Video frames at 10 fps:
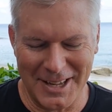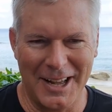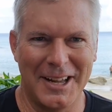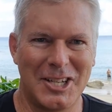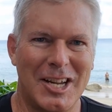
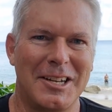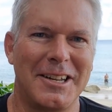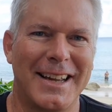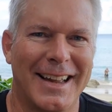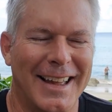
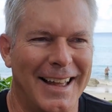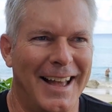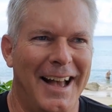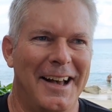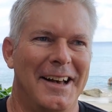Chainlink
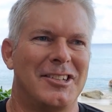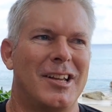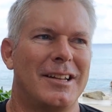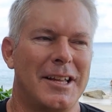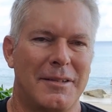
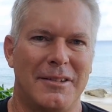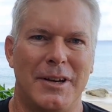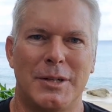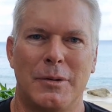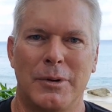
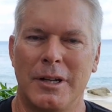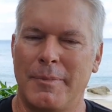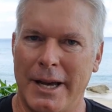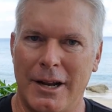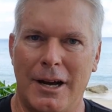investment really
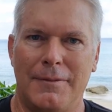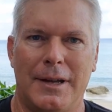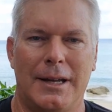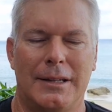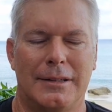paid off.
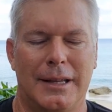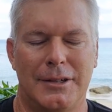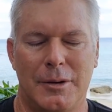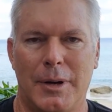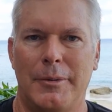
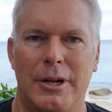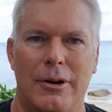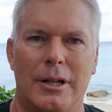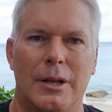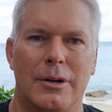As you probably
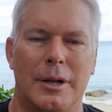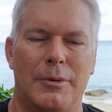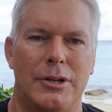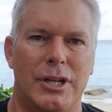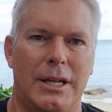know, I loaded
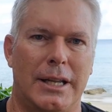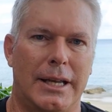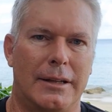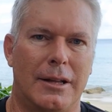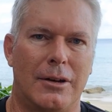up on
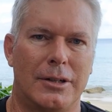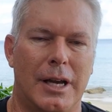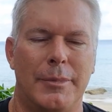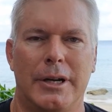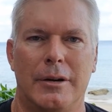Chainlink a long
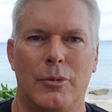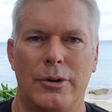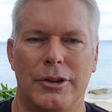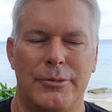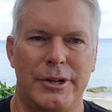time ago,
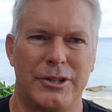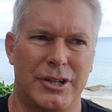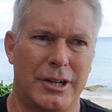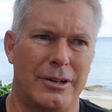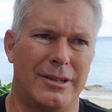more than 3
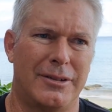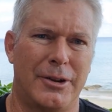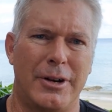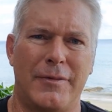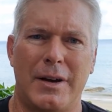years ago, at
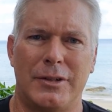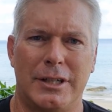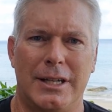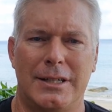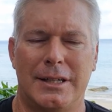35
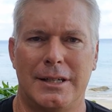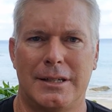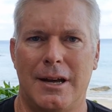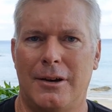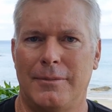cents, and
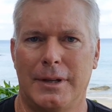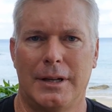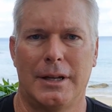it's now